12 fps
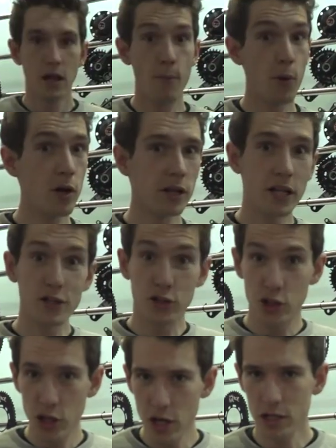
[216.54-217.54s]
A product that's
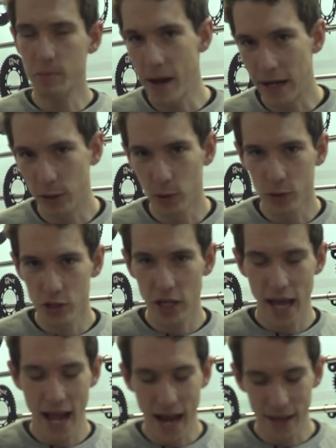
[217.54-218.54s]
just being
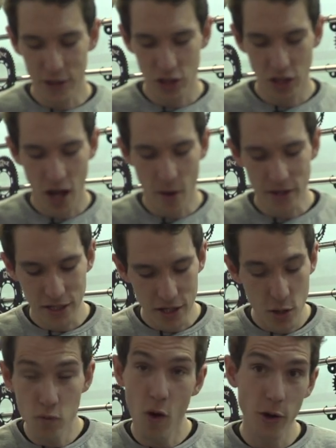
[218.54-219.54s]
launched here at the show is the
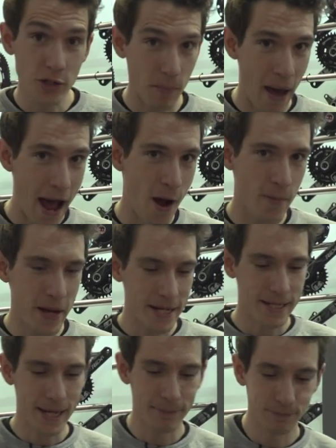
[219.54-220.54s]
new Rotor Power
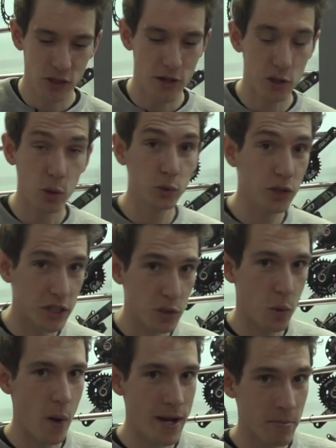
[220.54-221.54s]
Meter. So it's called the
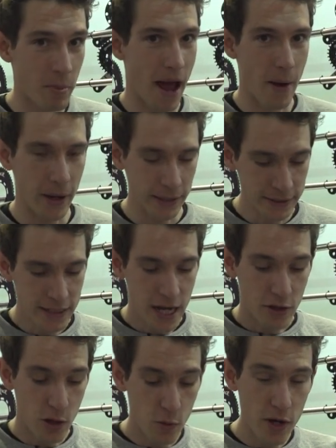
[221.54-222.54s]
Twin Power.
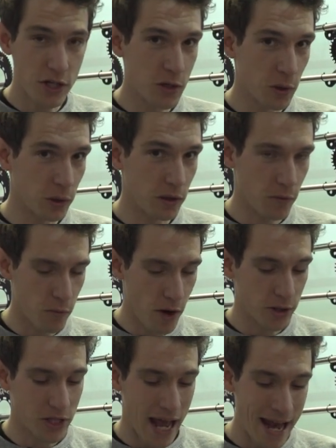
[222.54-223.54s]
The original
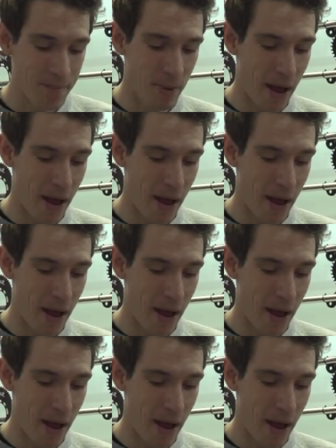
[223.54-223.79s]
Rotor In